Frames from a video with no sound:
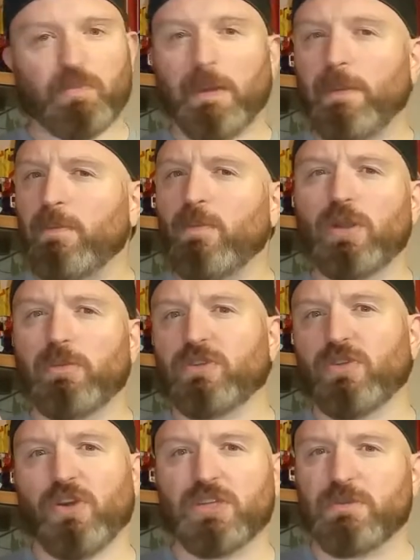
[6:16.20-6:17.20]
People moan
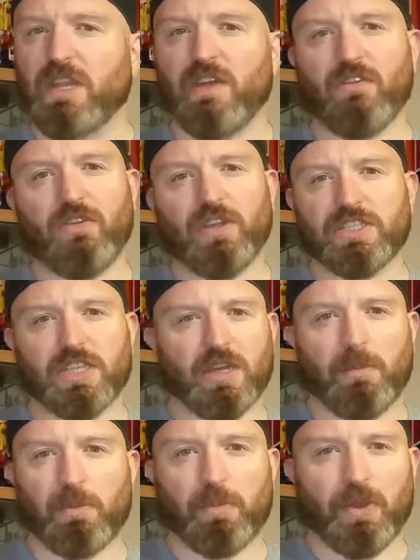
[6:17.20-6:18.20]
about toys but never really
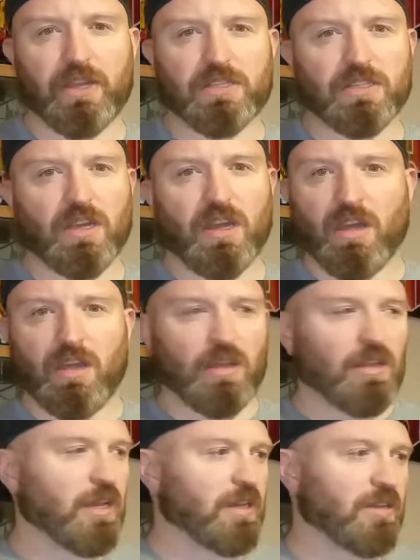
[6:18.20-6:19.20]
say about price.
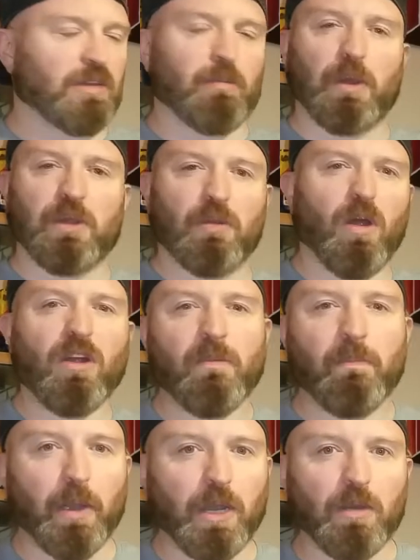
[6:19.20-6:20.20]
Like the Combiner Wars.
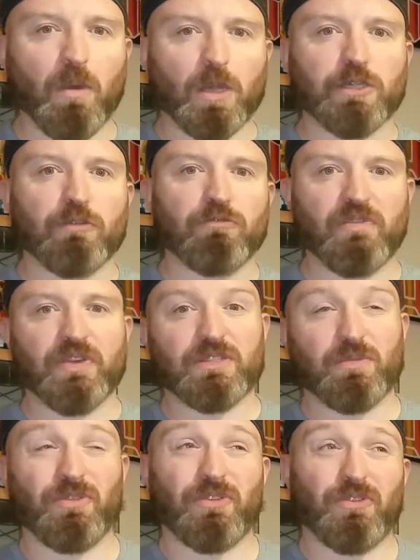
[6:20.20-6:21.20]
Combiner Wars are
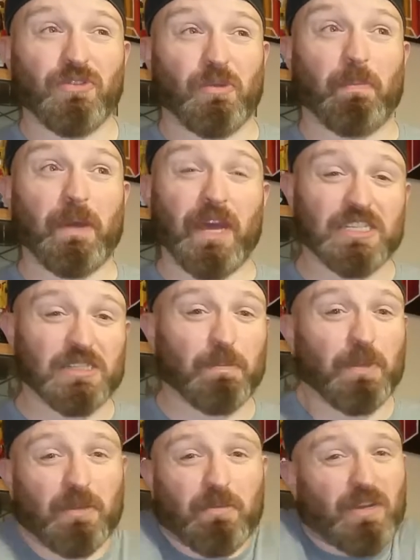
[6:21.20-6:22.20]
rubbish. Well, they're not the best,
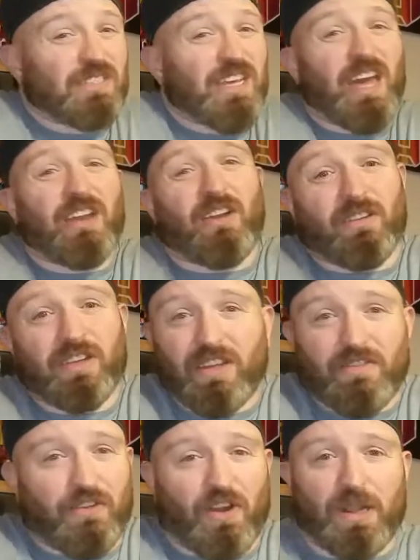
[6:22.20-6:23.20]
but they were a tenner
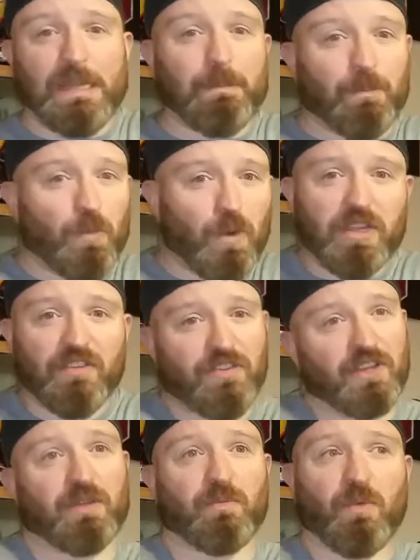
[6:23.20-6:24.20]
for a limb. What are you
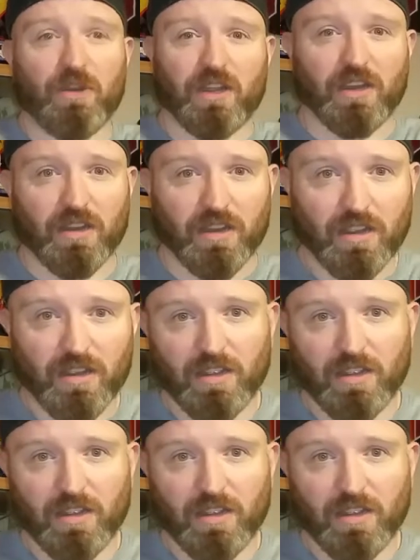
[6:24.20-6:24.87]
fucking wanting?